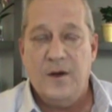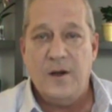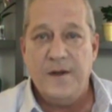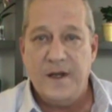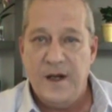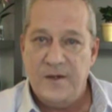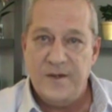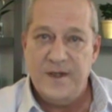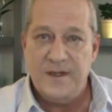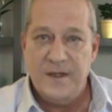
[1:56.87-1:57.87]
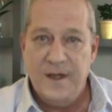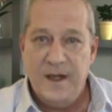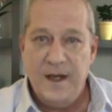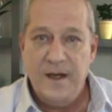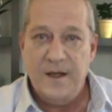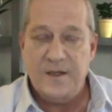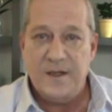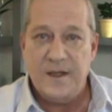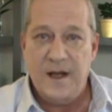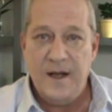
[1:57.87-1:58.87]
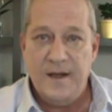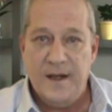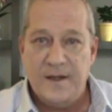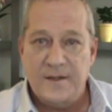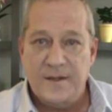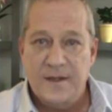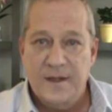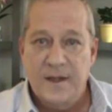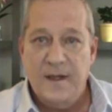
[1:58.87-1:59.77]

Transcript: all the countries in each of the continents,